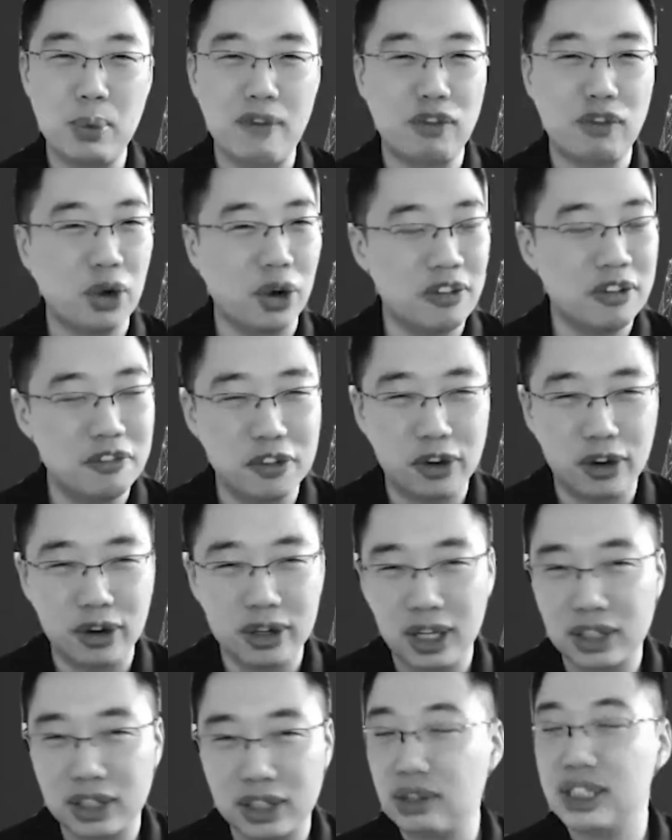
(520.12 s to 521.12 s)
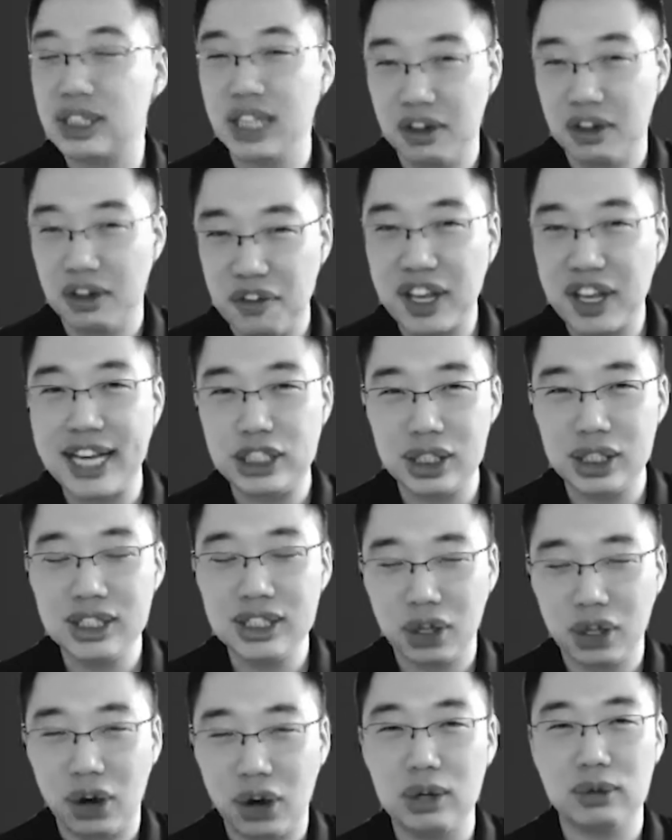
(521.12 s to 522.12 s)
gone for lots of
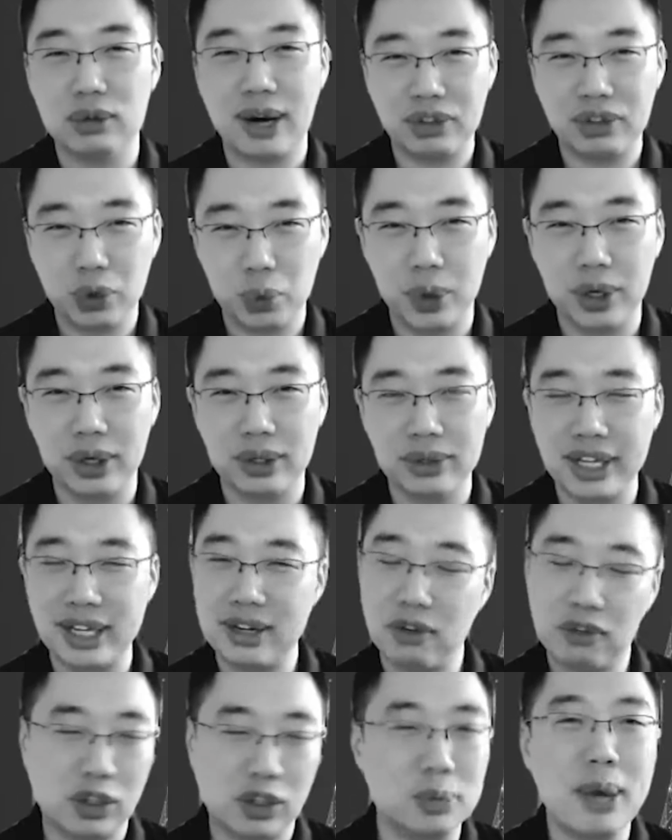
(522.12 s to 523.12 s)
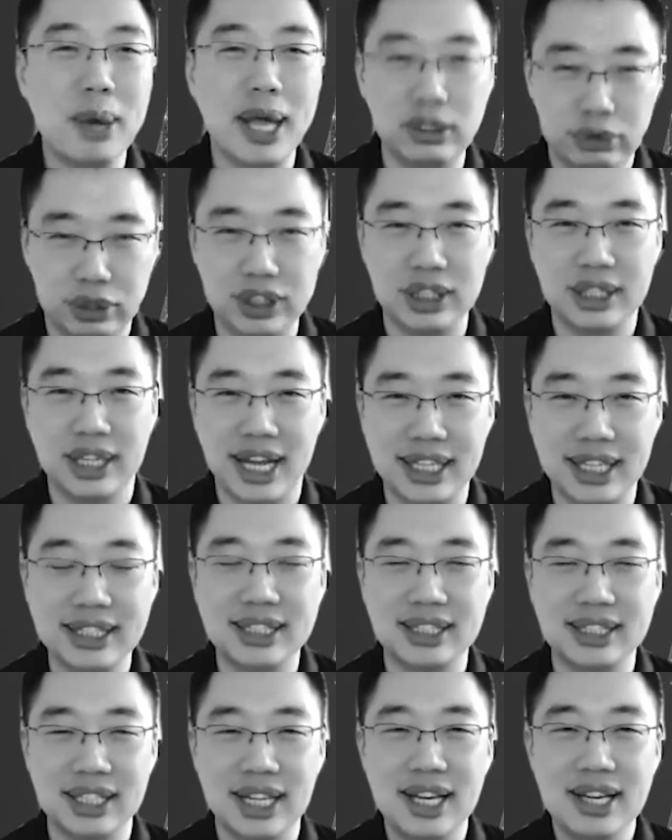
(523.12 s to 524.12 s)
certifications all around the world, and of course penetration
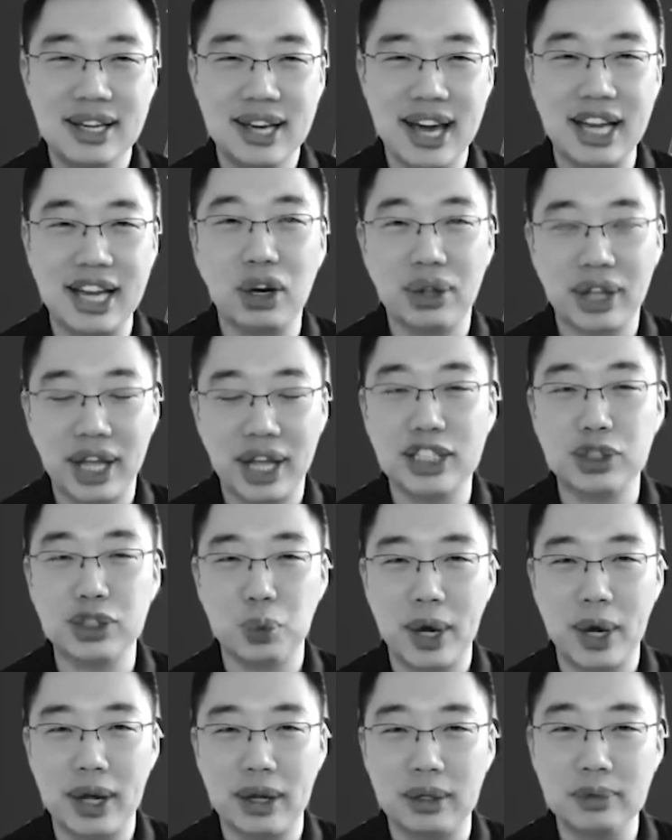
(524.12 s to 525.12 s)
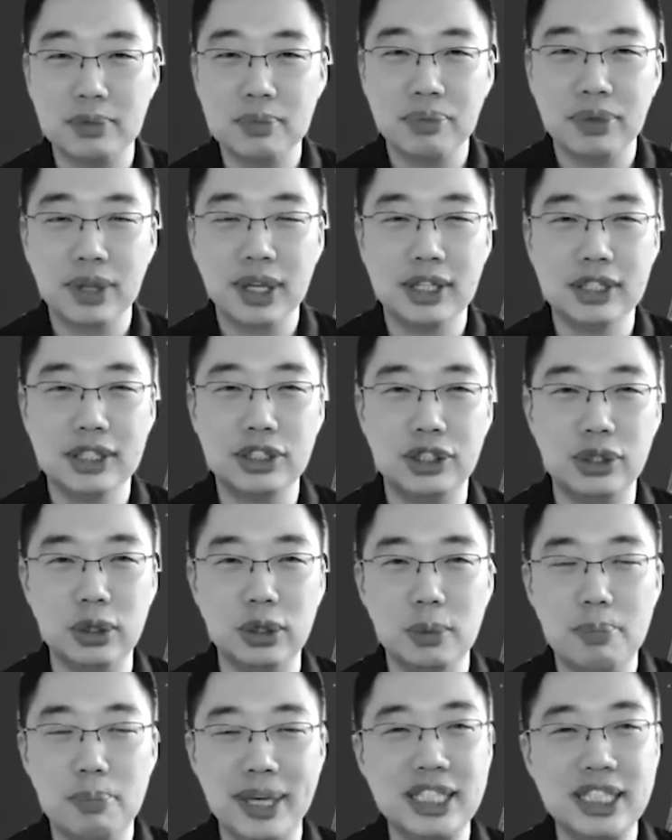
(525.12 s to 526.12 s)
tests and all that as well,
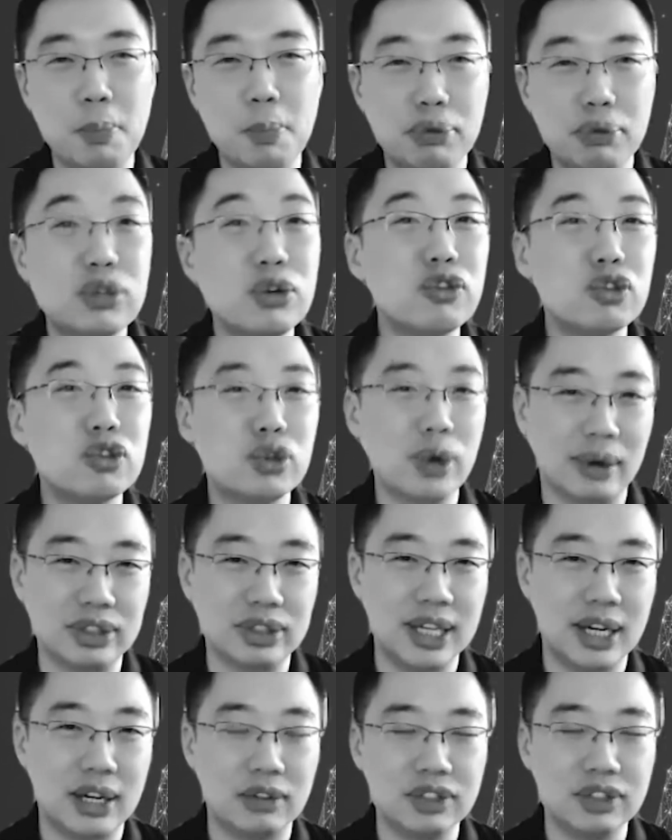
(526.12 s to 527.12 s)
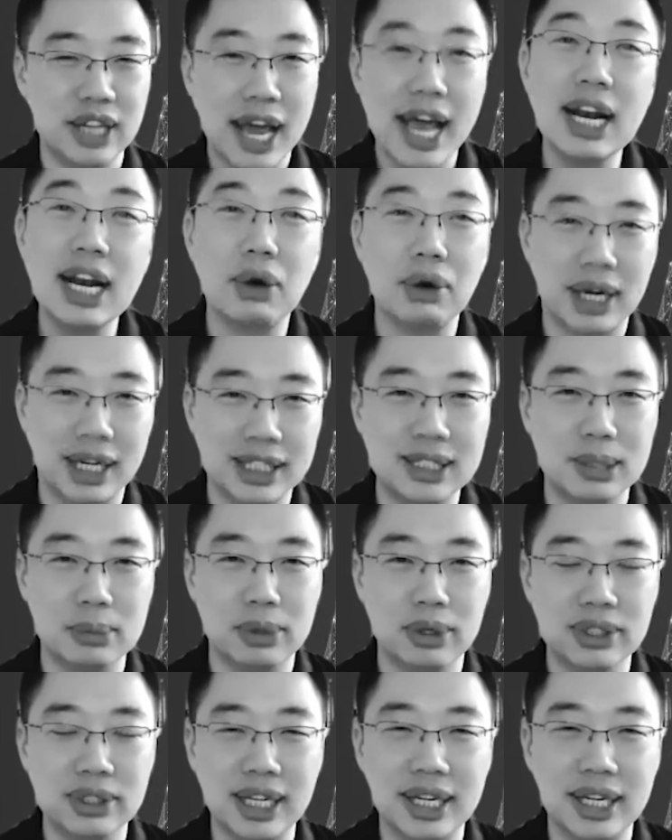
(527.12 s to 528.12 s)
to basically prove to ourselves and our
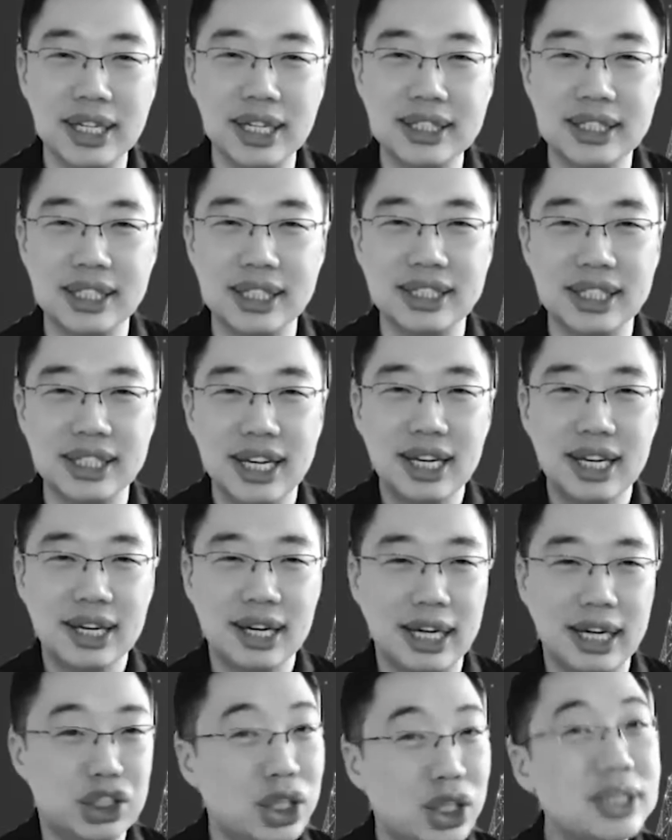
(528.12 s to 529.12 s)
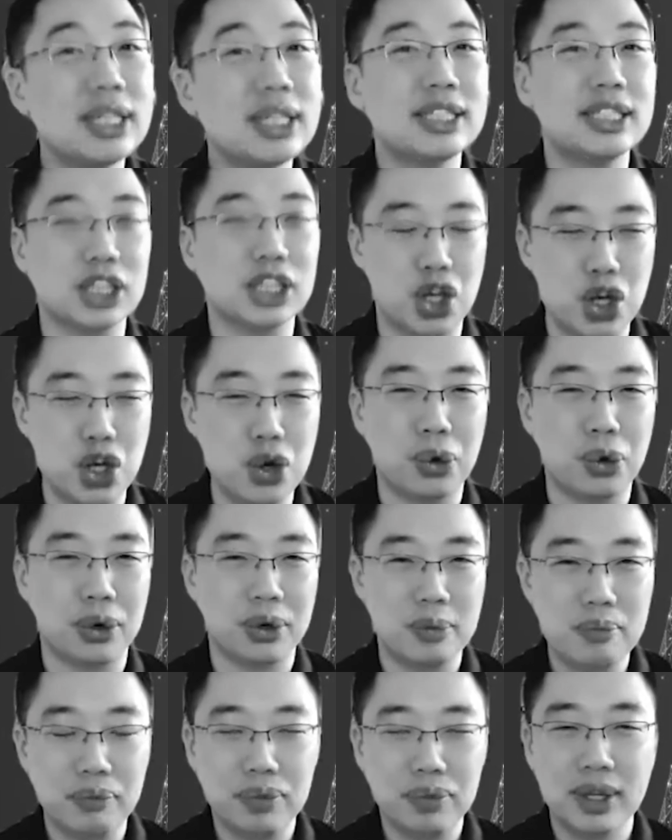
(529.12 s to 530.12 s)
customers that this is just as secure
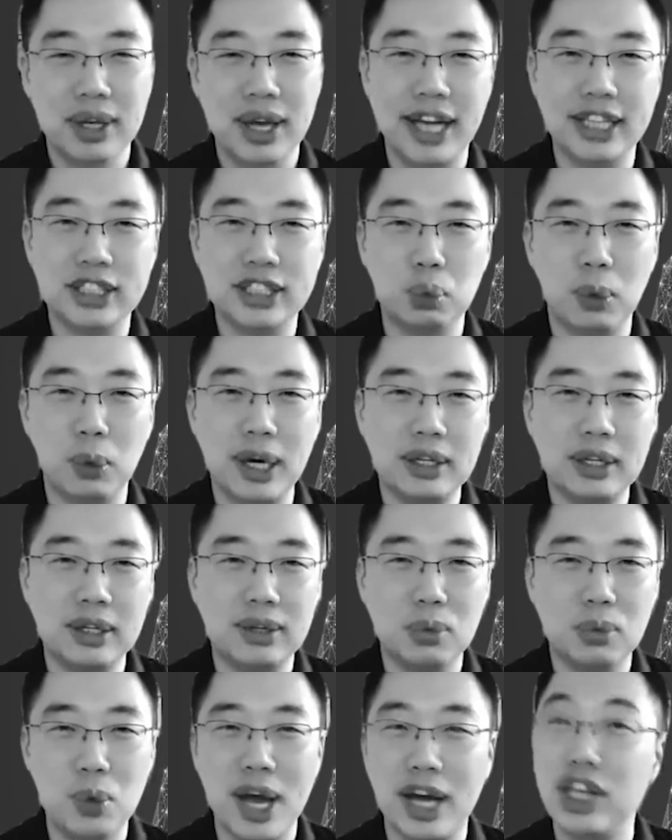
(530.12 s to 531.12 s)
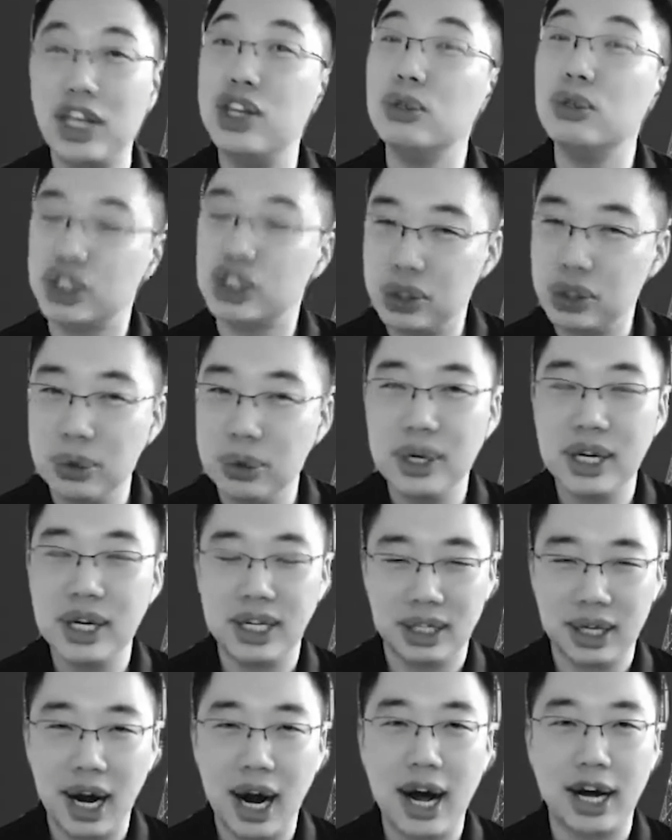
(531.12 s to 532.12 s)
as what we are used to
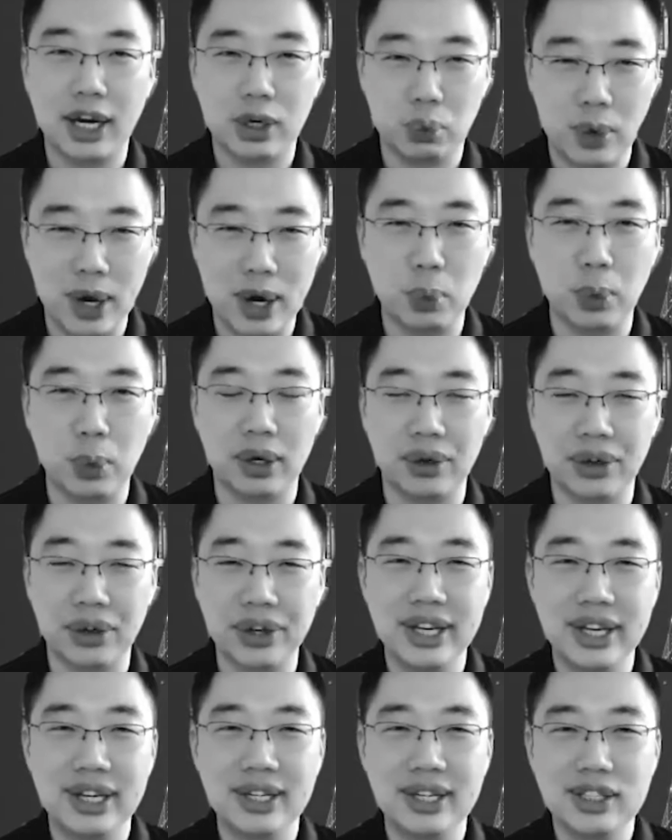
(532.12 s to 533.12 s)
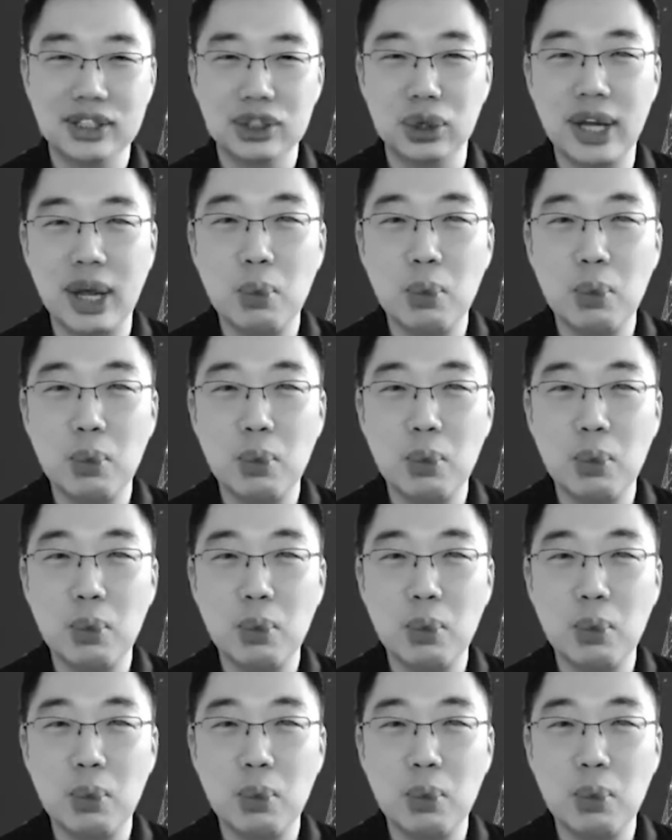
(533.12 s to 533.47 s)
in the hardware world, so that